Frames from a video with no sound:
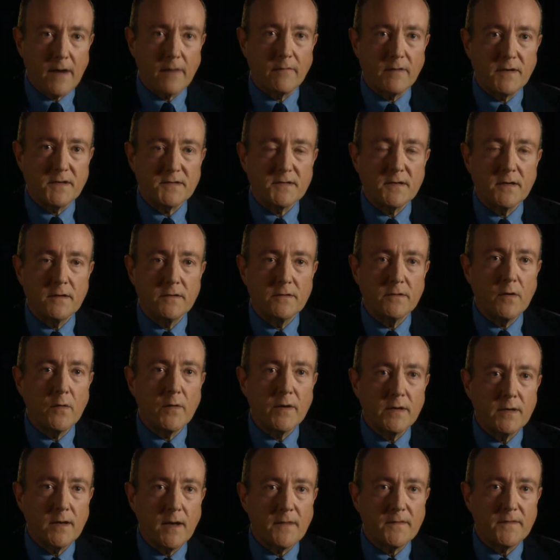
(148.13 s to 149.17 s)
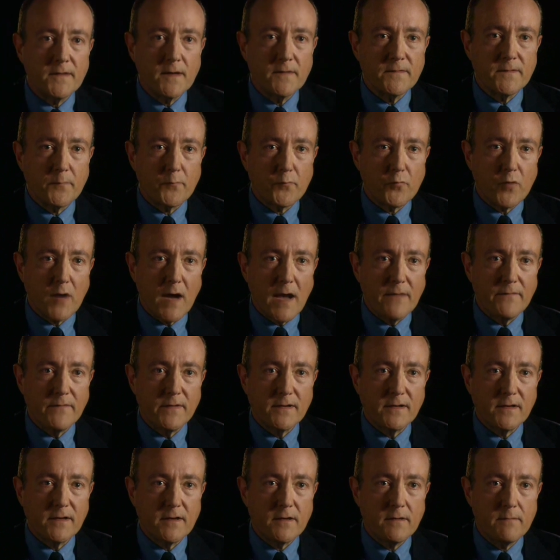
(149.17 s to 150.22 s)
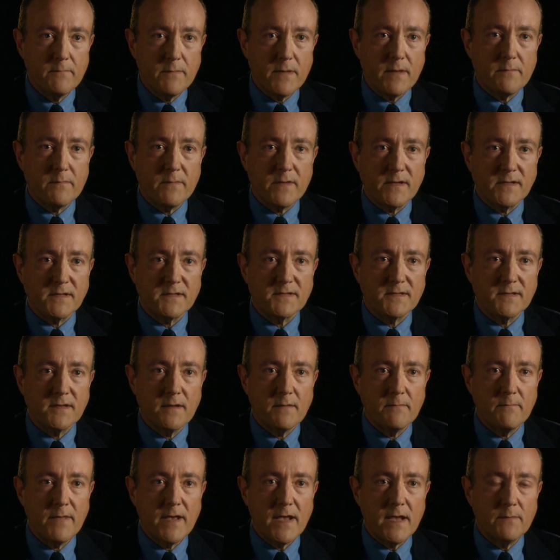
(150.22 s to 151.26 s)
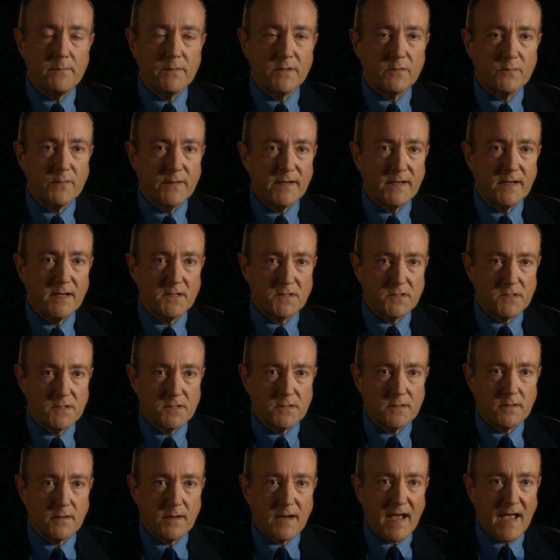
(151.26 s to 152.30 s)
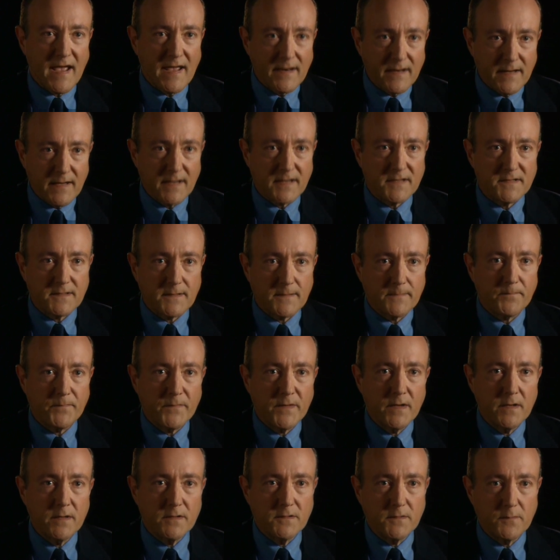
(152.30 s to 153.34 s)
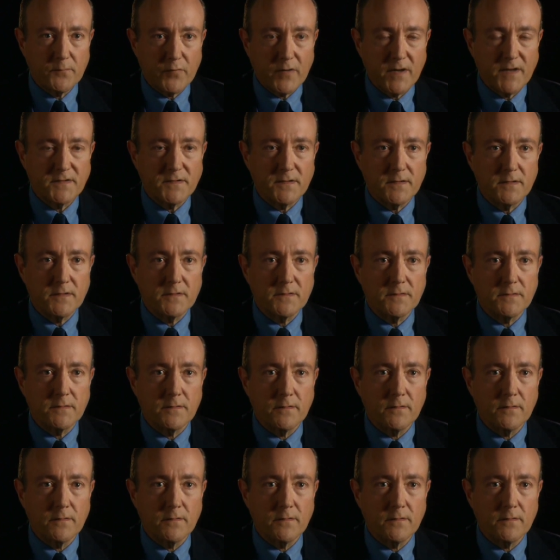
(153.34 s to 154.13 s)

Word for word: Congress, knowing nothing of the private commitments made between Kissinger and Nixon to President